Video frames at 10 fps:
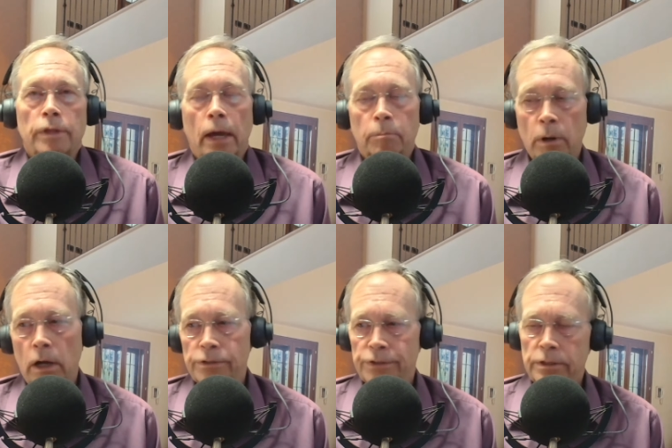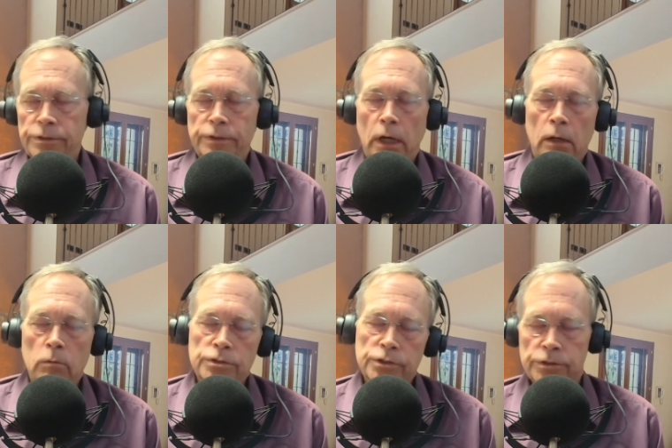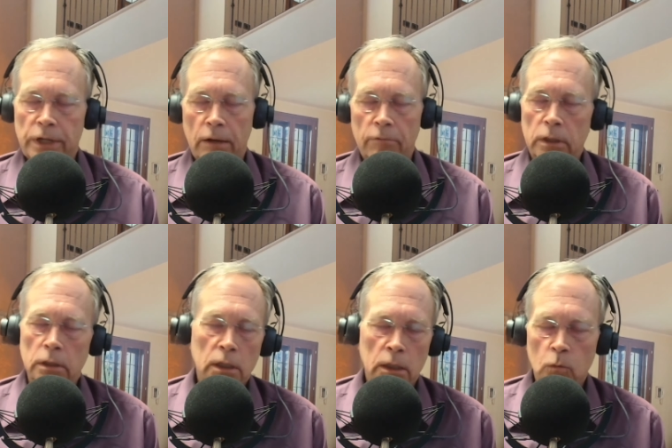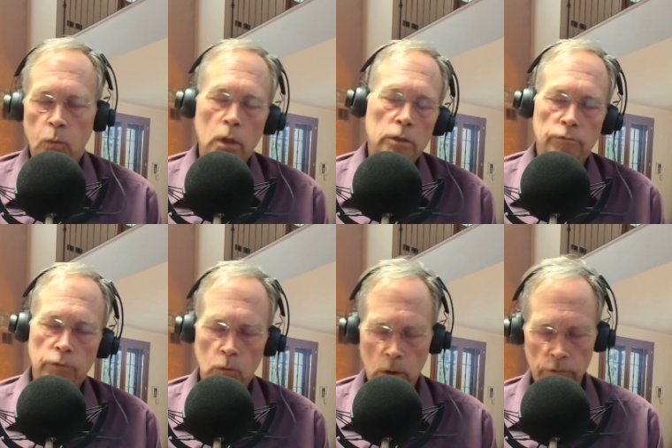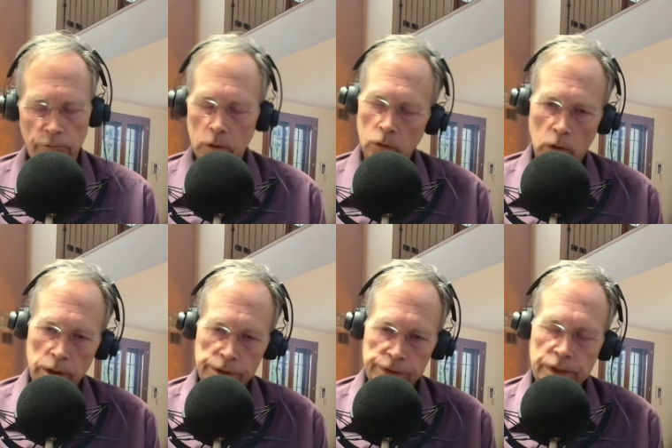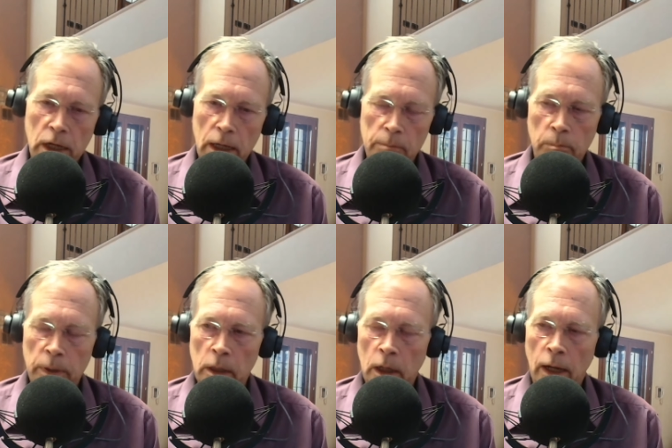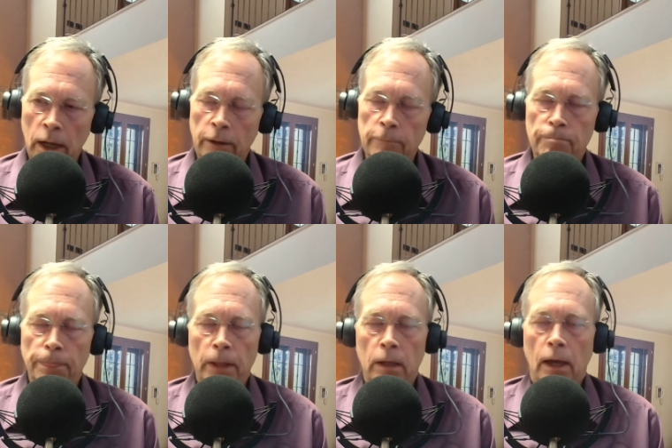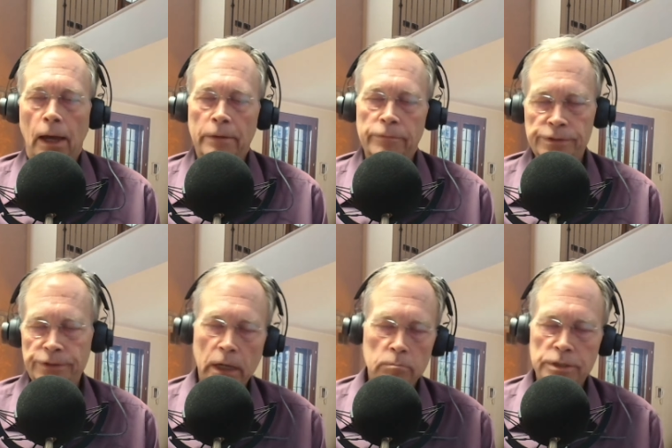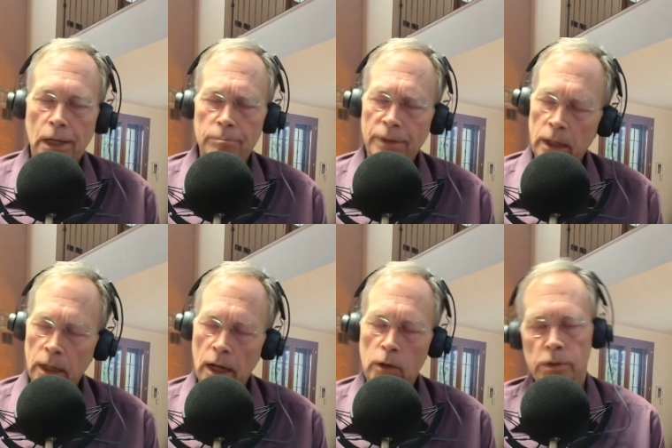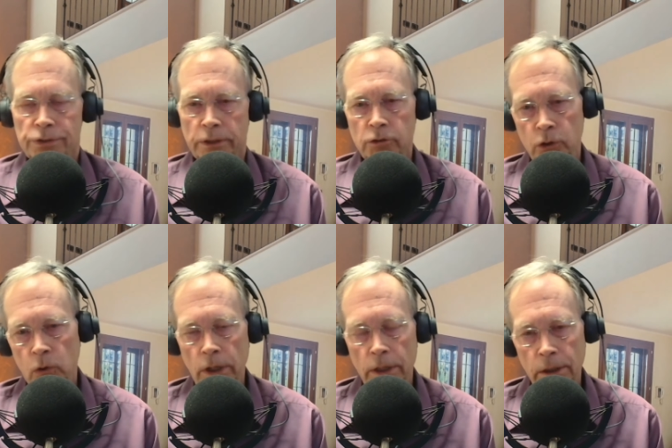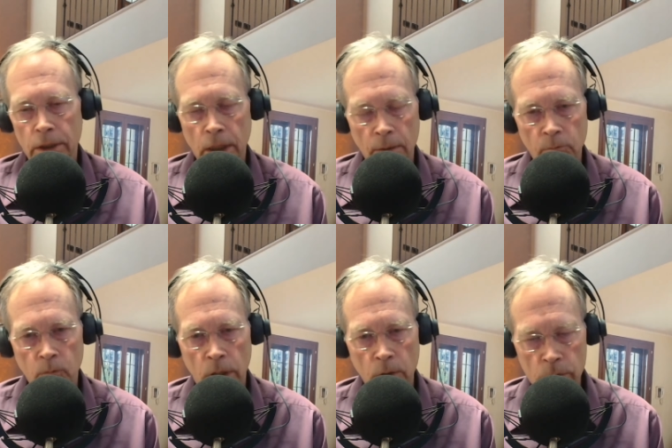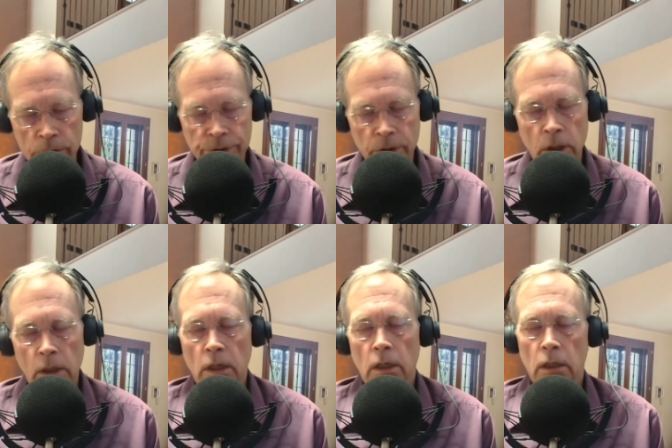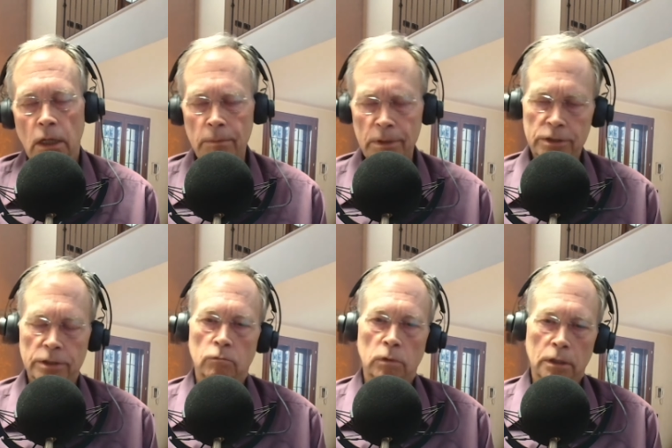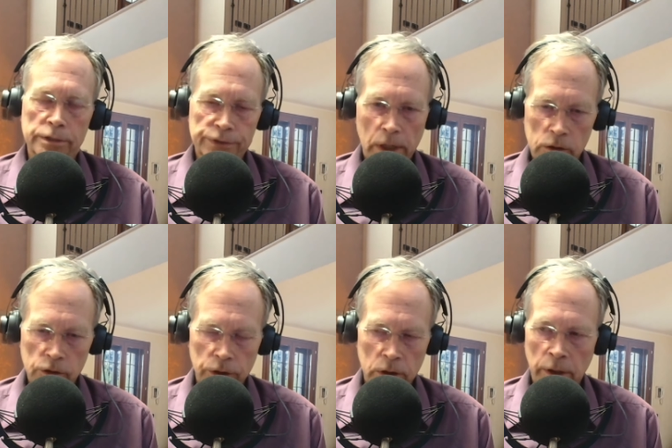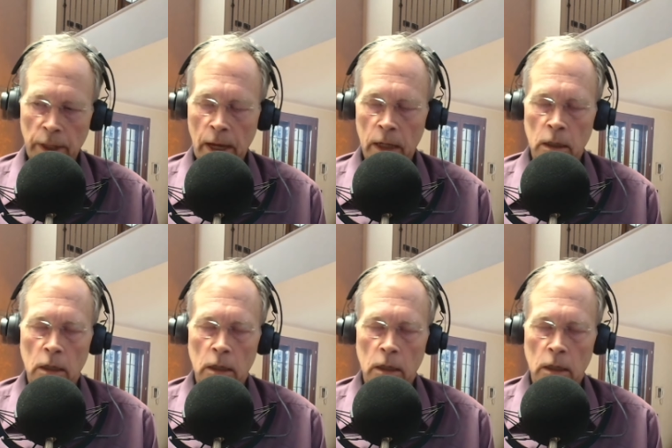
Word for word: that process, I was just having a wonderful, wonderful, glorious time. But at the same time that I was enjoying it, I was coming to the realization that